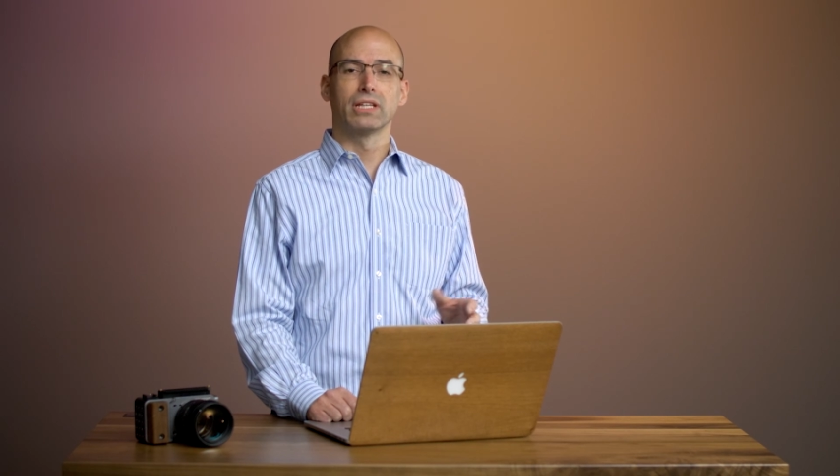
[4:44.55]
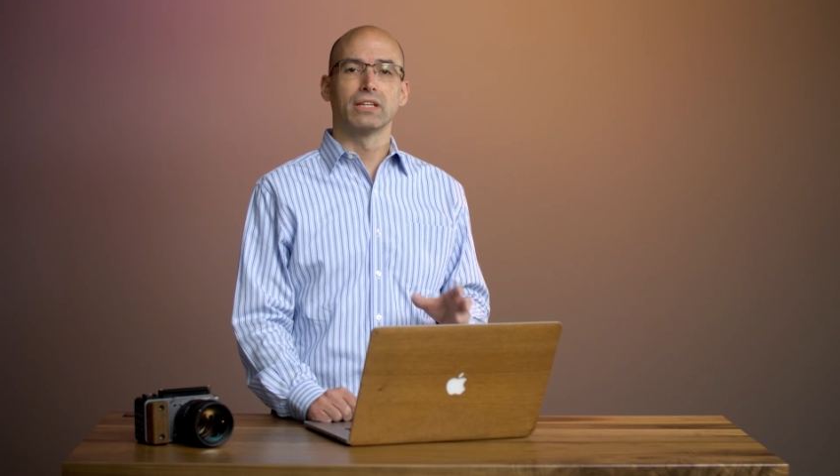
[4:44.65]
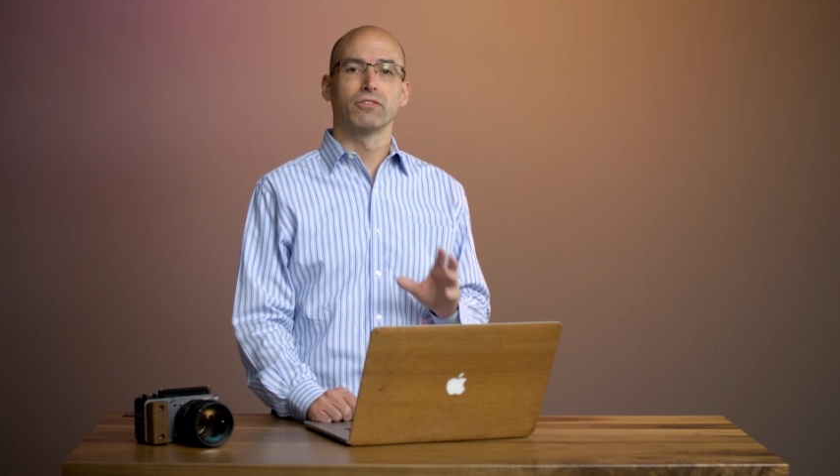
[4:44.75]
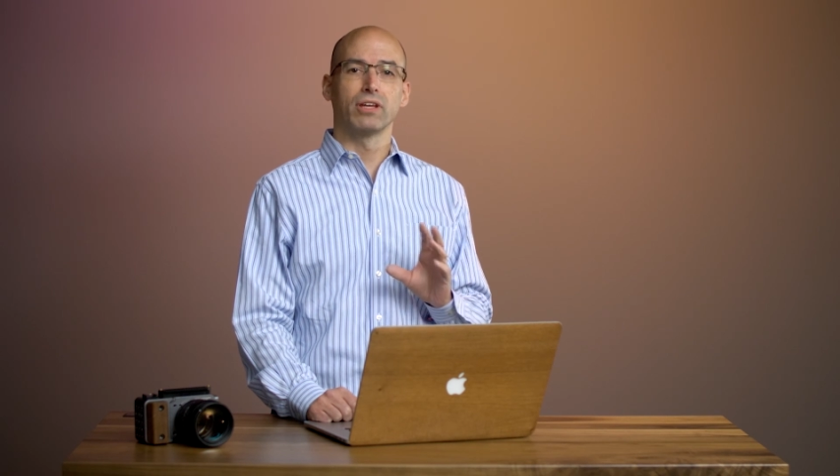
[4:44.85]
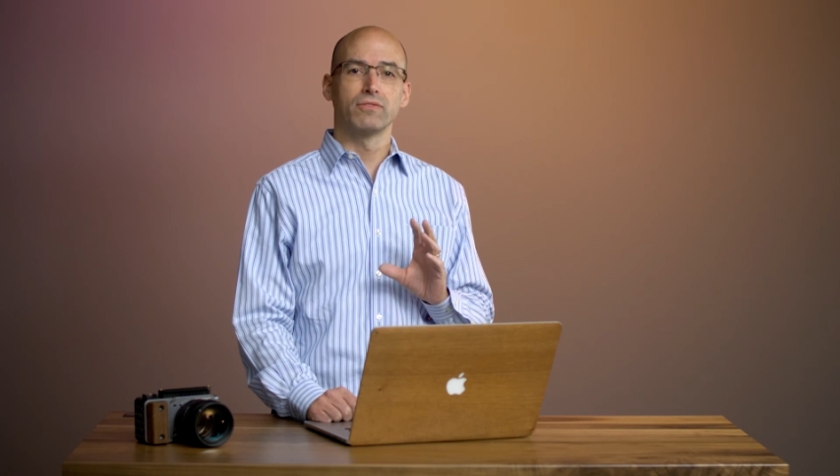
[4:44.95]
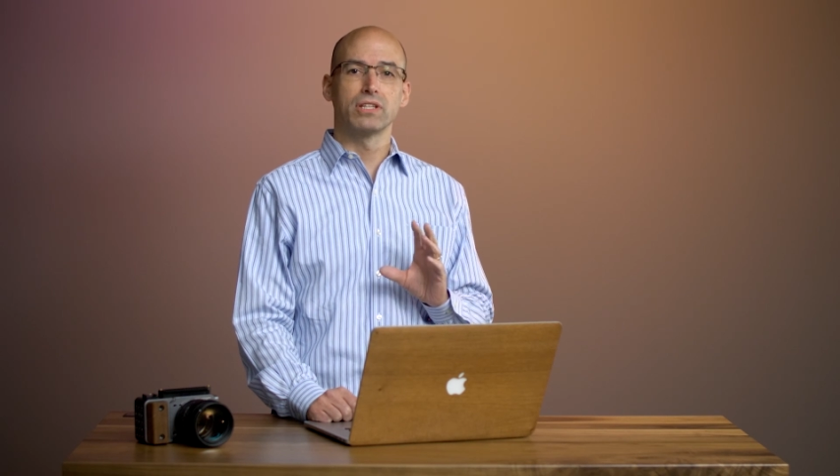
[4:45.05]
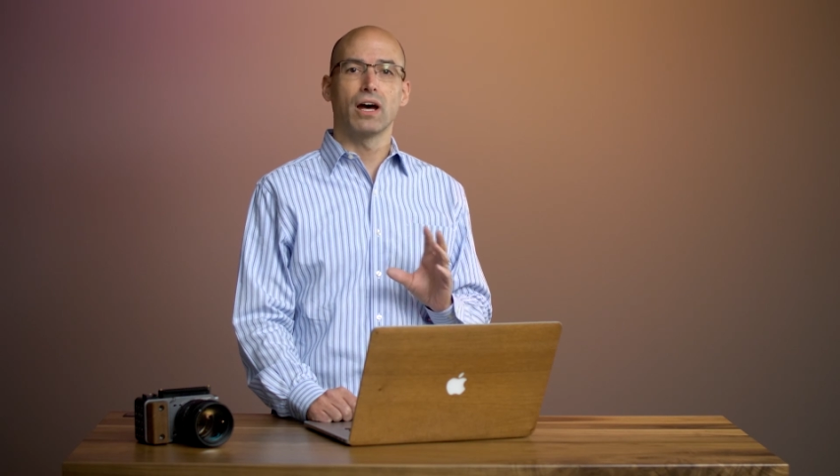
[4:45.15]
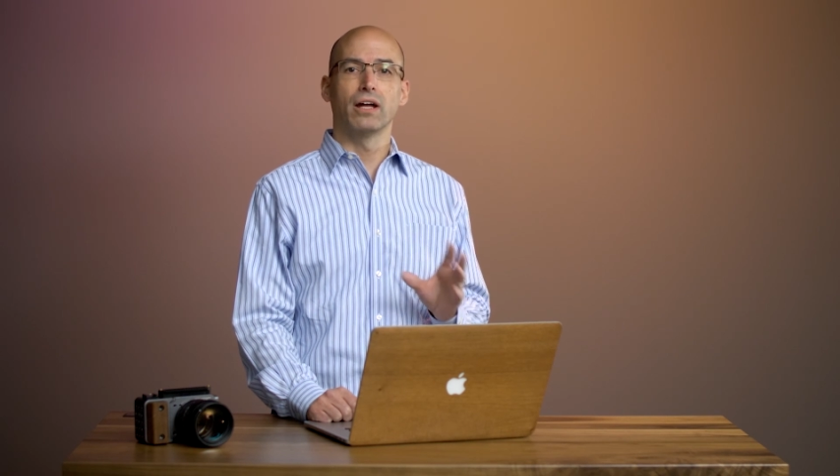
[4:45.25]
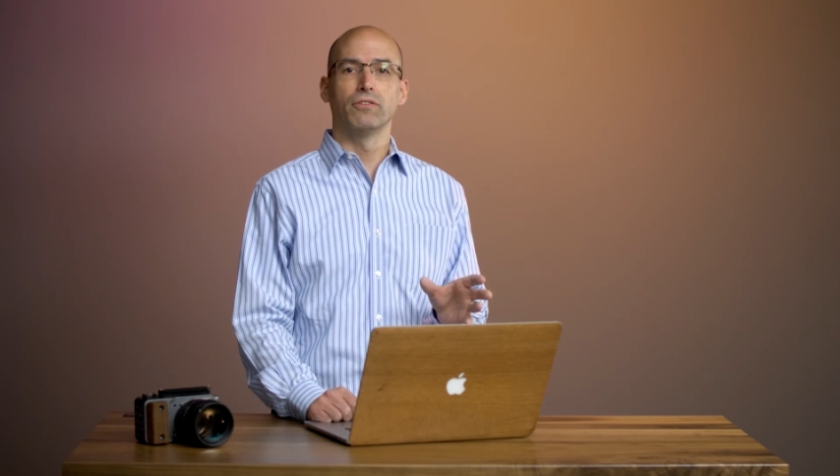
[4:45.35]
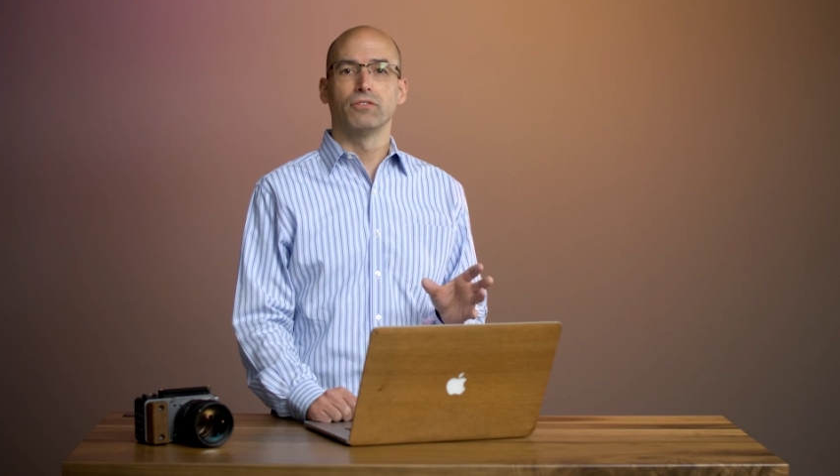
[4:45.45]
can save
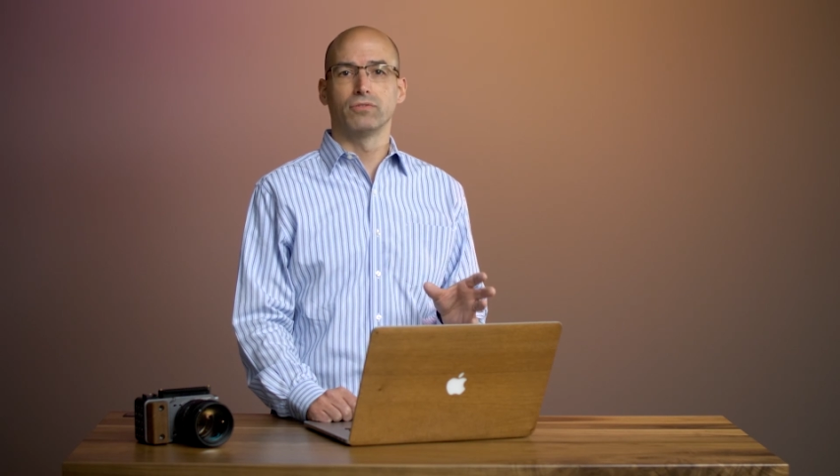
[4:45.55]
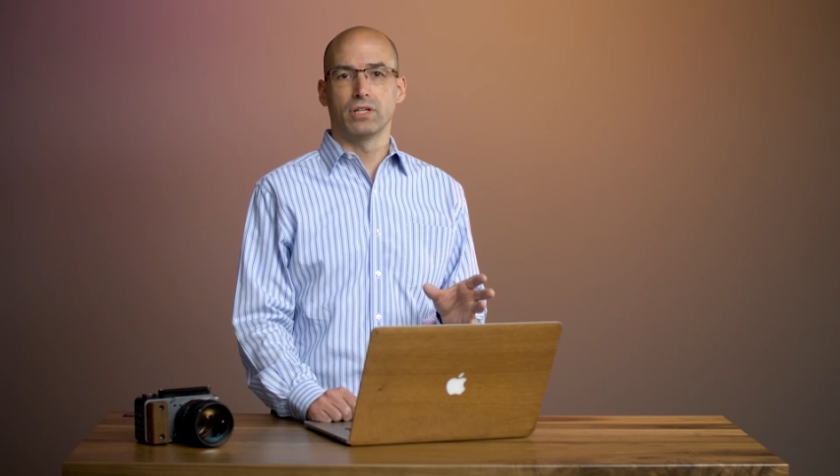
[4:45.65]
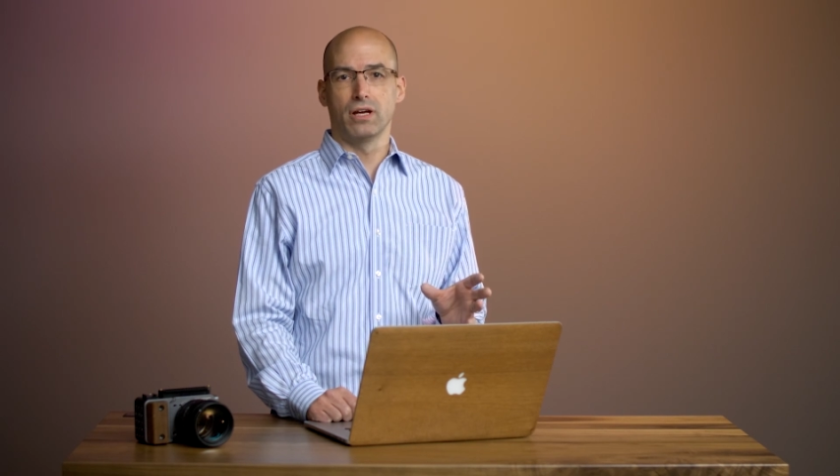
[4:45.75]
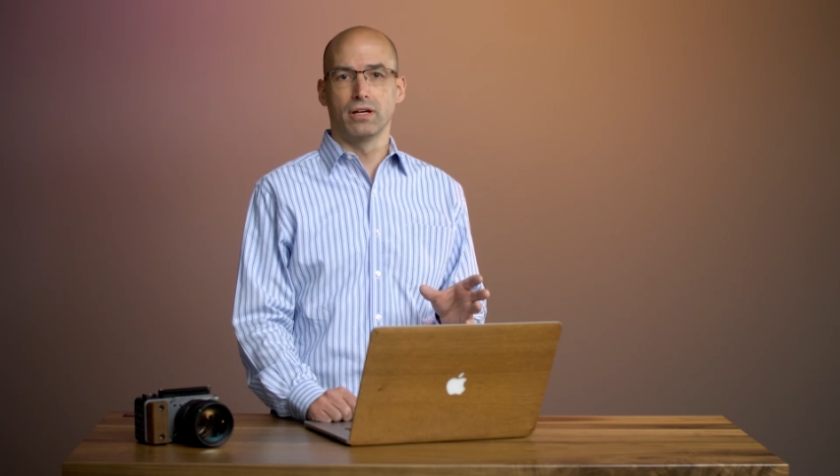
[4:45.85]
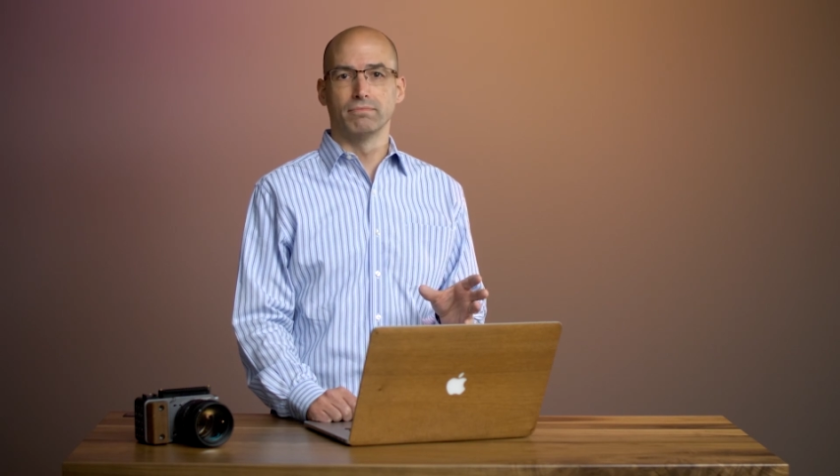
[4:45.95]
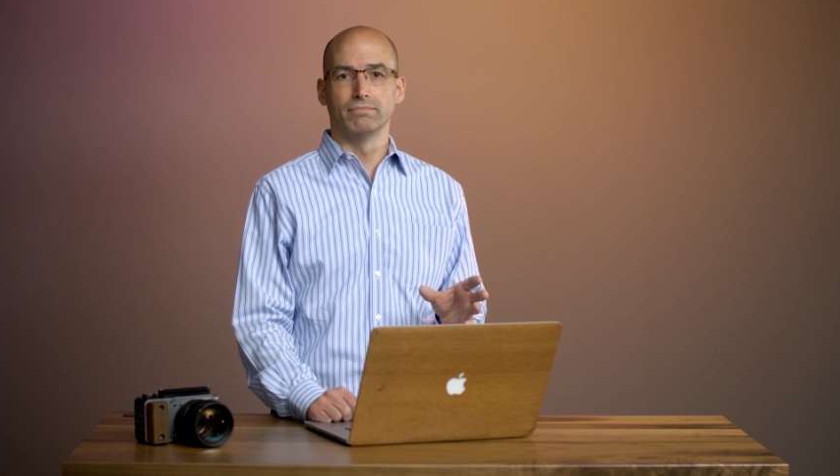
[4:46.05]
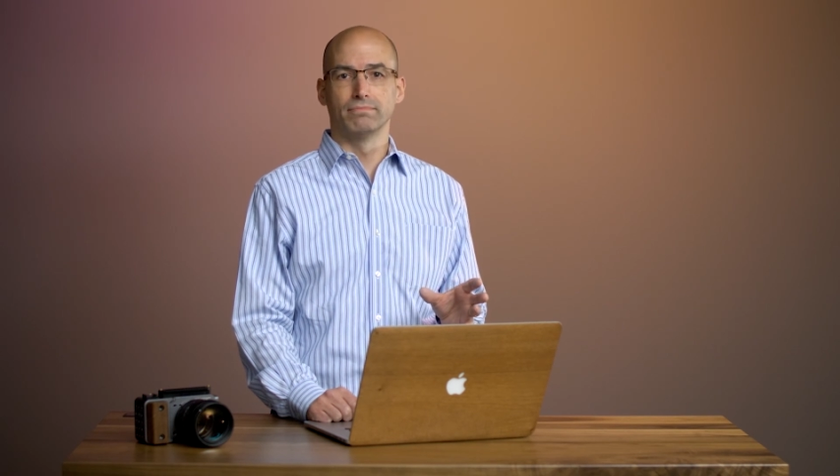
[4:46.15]
tons of time.